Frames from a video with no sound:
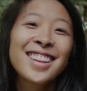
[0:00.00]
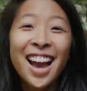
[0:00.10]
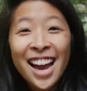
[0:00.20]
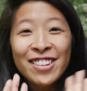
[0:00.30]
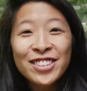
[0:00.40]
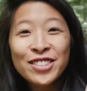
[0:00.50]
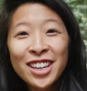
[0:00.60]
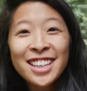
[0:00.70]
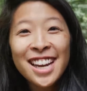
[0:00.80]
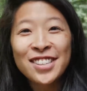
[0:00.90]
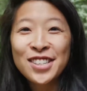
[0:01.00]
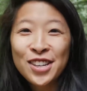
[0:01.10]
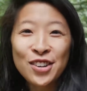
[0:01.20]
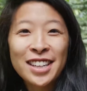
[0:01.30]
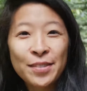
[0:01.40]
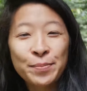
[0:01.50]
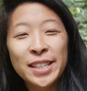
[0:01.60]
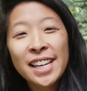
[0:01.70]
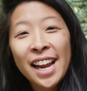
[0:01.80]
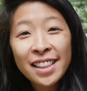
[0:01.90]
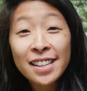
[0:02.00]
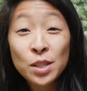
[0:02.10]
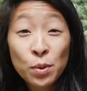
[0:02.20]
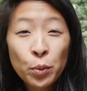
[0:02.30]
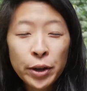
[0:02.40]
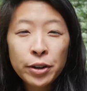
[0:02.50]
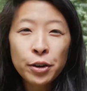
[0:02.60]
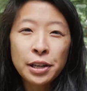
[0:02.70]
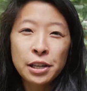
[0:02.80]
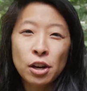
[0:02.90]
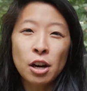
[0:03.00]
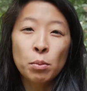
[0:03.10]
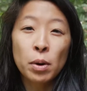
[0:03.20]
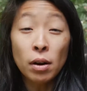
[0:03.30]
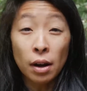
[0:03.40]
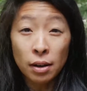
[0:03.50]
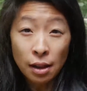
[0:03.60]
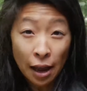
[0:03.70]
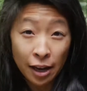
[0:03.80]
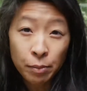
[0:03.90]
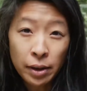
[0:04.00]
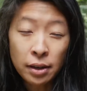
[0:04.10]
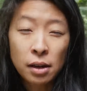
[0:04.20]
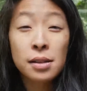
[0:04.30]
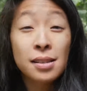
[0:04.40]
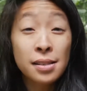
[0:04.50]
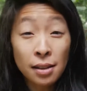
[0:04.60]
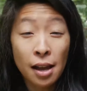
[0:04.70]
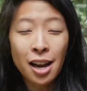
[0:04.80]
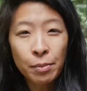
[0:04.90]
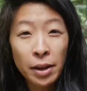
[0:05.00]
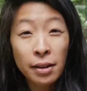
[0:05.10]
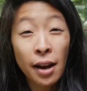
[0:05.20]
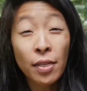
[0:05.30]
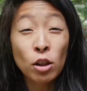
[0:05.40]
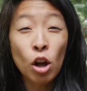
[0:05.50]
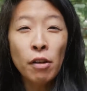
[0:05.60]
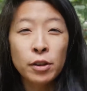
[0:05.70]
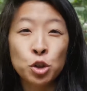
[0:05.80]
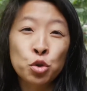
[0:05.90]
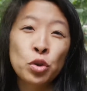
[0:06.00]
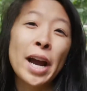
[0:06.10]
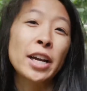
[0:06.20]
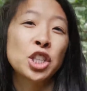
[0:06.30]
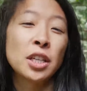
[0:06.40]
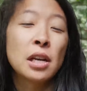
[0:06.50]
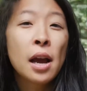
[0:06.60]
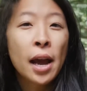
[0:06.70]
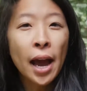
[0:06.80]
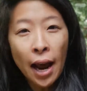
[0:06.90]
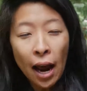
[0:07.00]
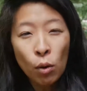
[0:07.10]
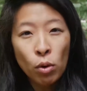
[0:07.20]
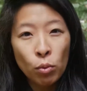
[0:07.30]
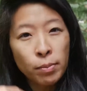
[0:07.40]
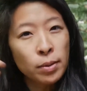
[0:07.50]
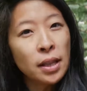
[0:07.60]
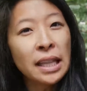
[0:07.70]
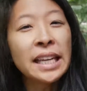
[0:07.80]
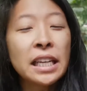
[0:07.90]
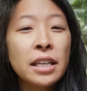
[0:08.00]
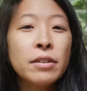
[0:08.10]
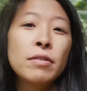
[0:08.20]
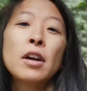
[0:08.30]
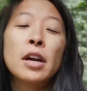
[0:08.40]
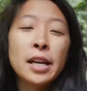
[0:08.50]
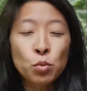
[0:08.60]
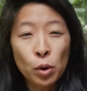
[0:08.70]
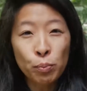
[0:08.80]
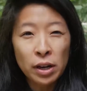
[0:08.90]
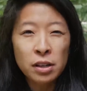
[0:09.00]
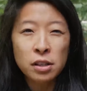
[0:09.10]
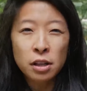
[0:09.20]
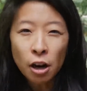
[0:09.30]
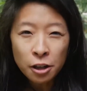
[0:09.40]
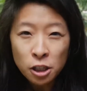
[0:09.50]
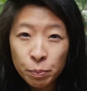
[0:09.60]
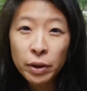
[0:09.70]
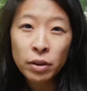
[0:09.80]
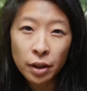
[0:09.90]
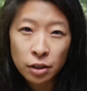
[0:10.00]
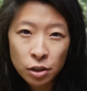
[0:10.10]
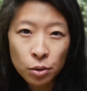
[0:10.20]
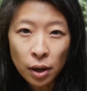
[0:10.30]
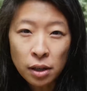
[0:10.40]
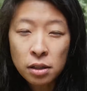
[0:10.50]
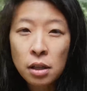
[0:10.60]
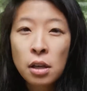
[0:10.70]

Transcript: Hi everyone, how's it going? Today in this one we are going to talk about alignment, disalignment, and the law of attraction, and how what we believe is what brings our experience to us.